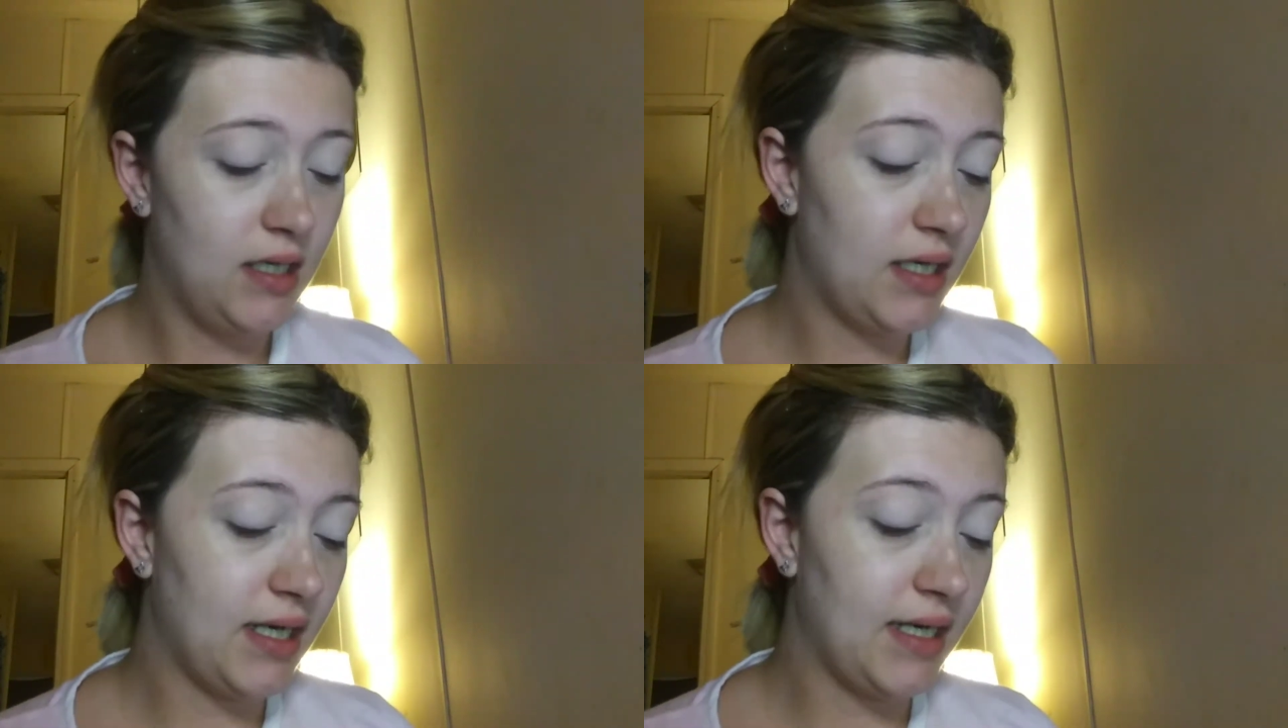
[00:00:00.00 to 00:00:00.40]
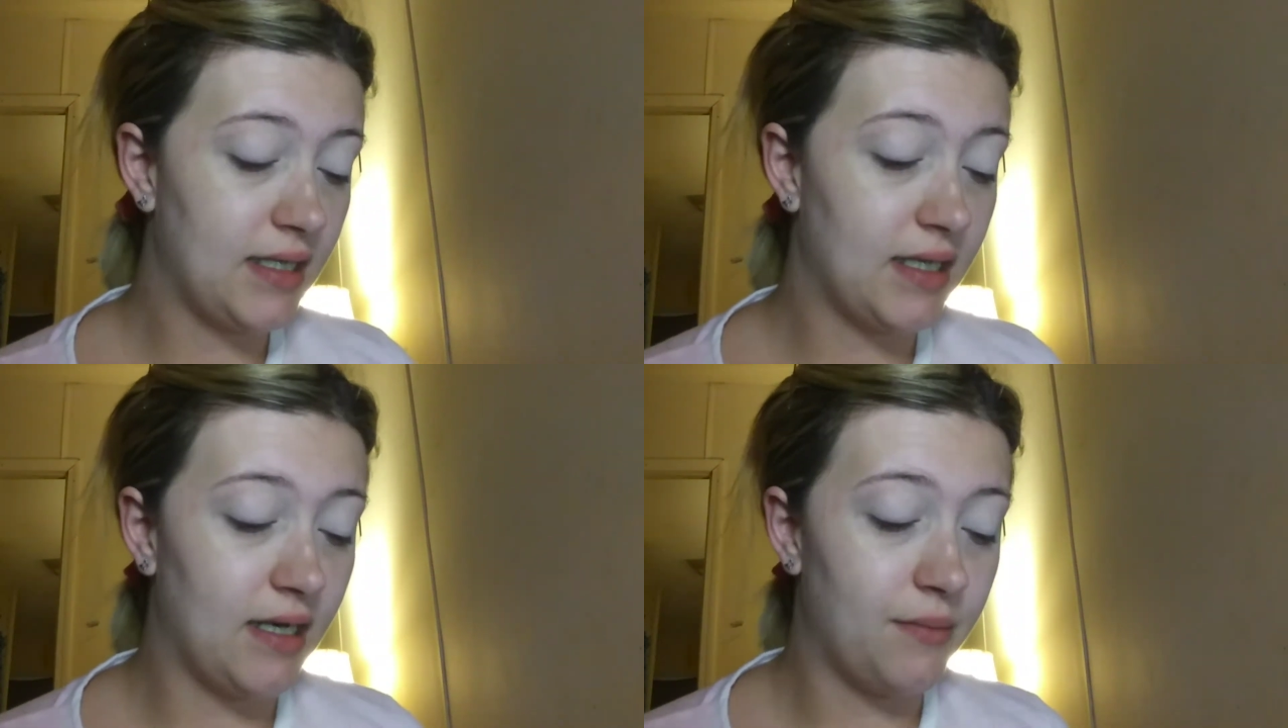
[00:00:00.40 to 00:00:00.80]
I
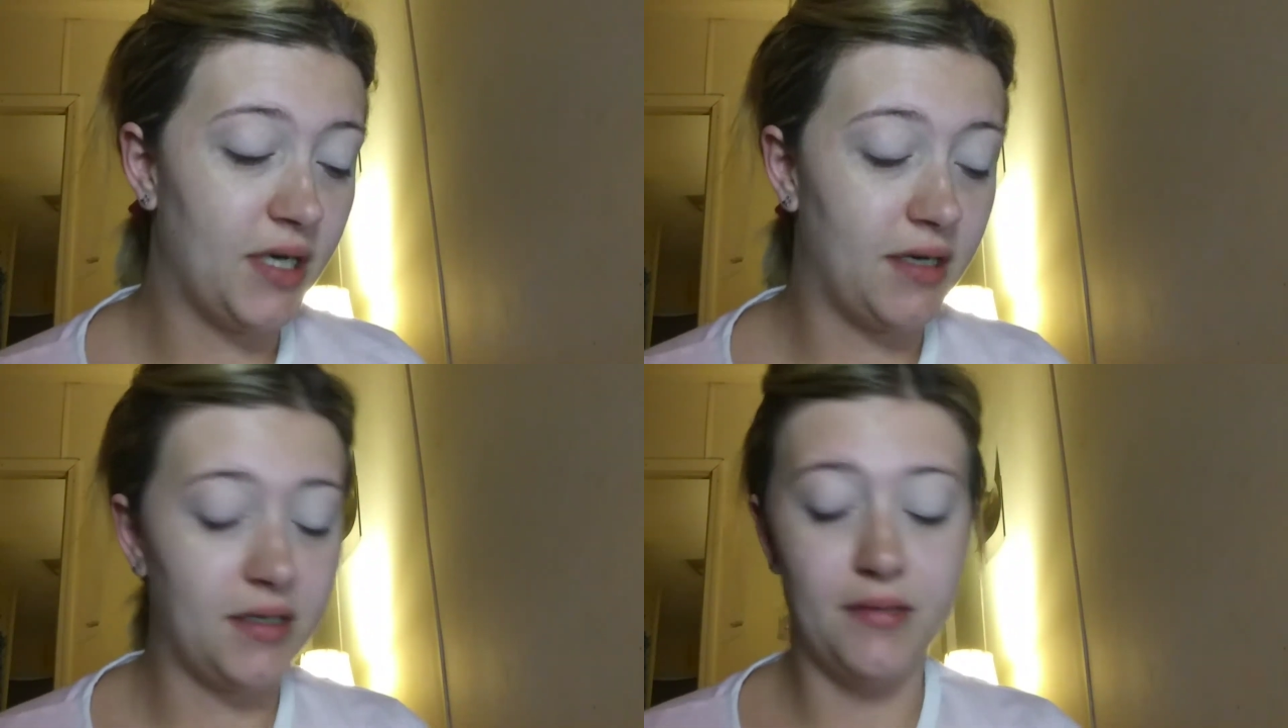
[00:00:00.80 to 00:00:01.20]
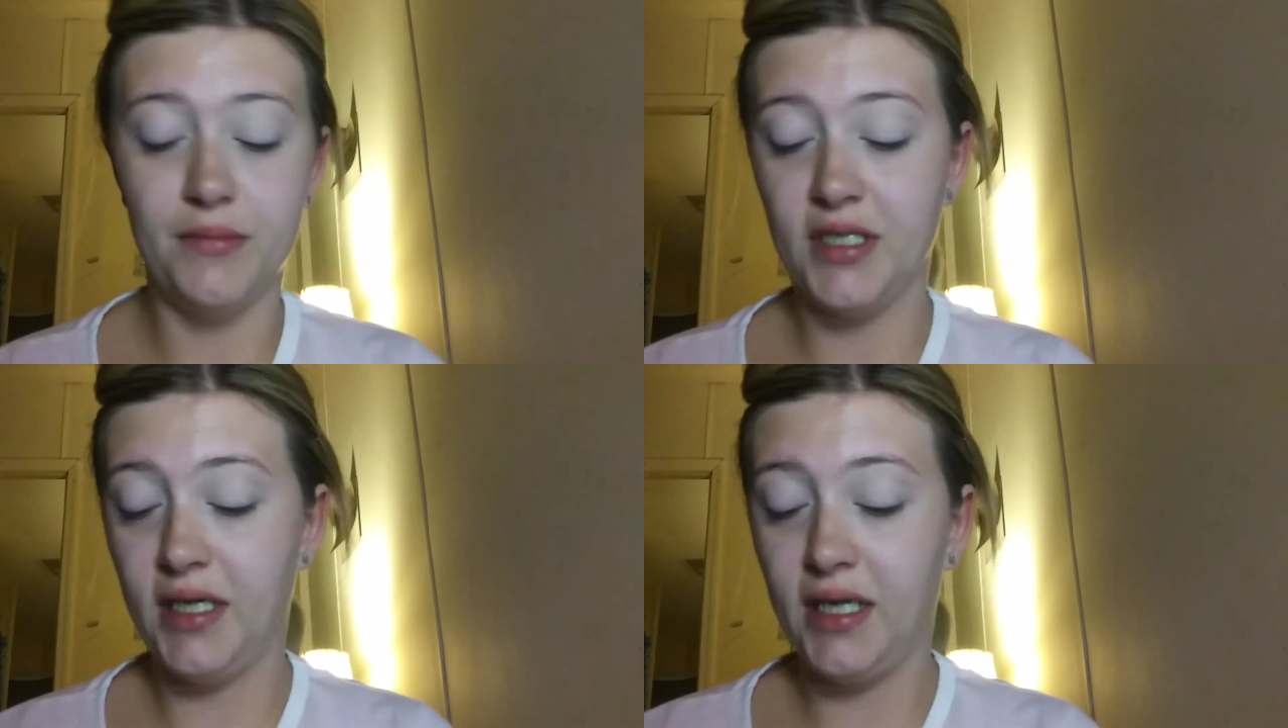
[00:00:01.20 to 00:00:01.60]
hate that about it.
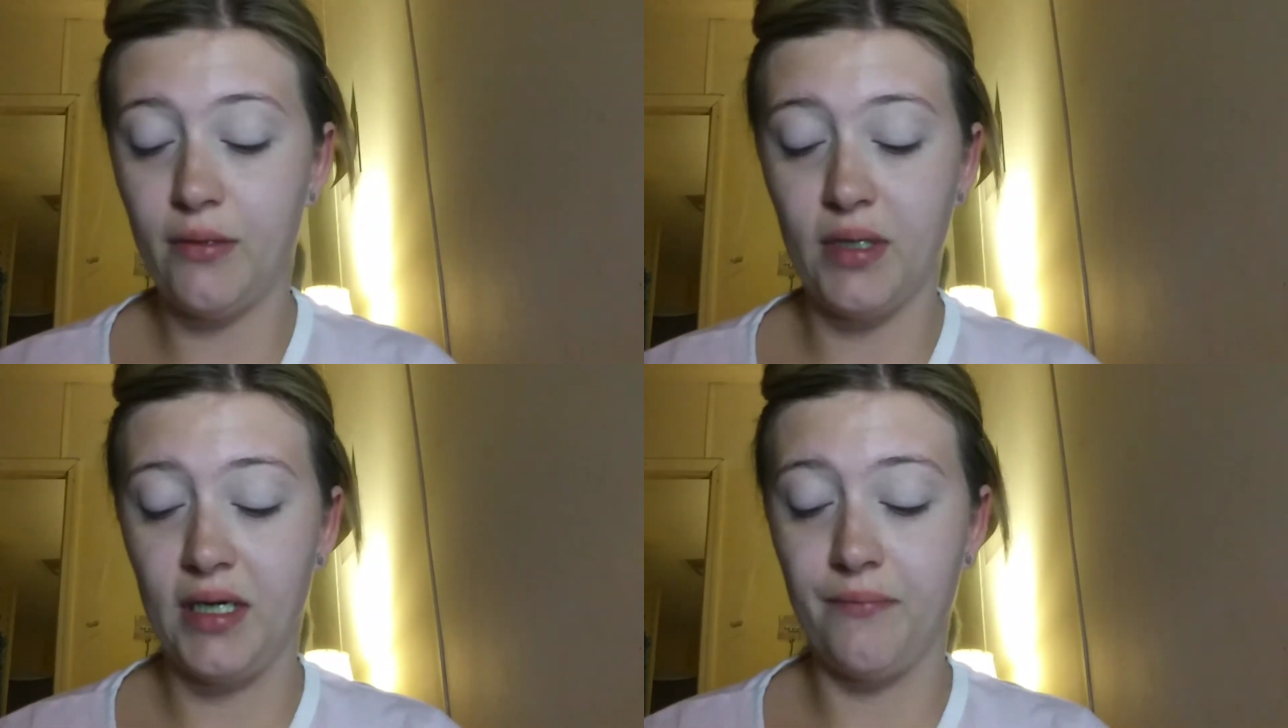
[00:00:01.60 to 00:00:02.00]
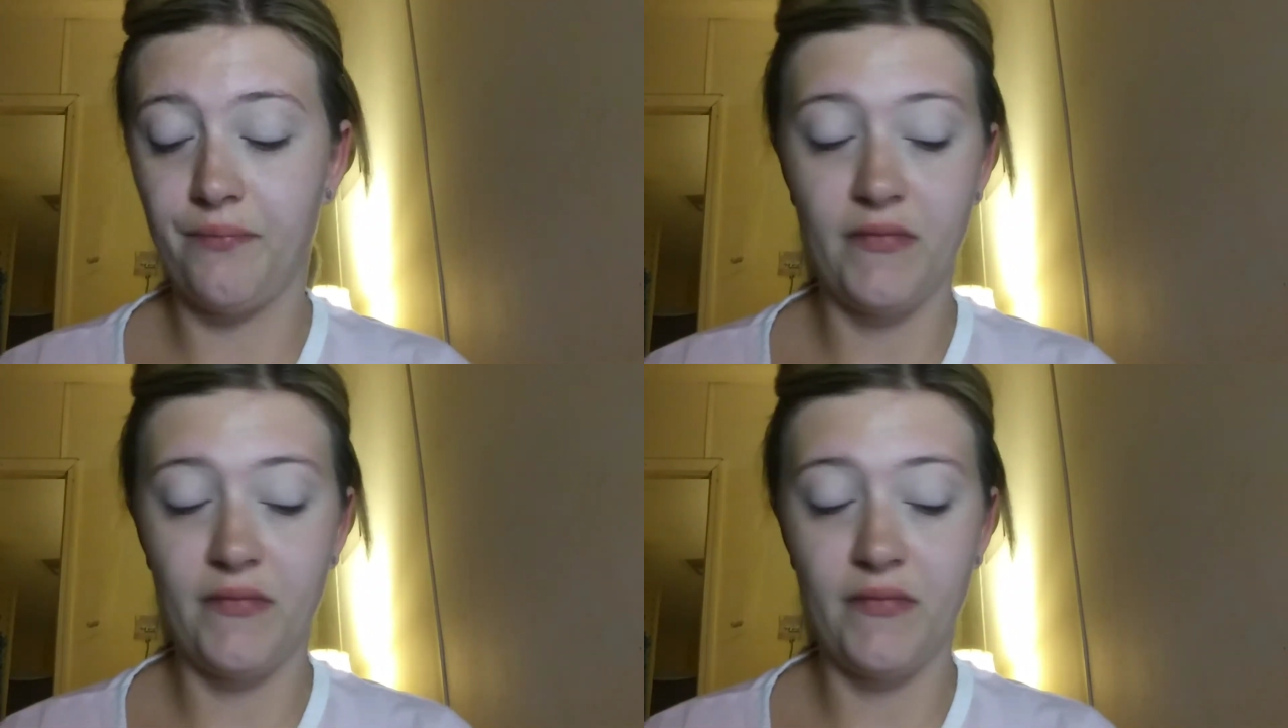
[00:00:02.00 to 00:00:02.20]
But anyway,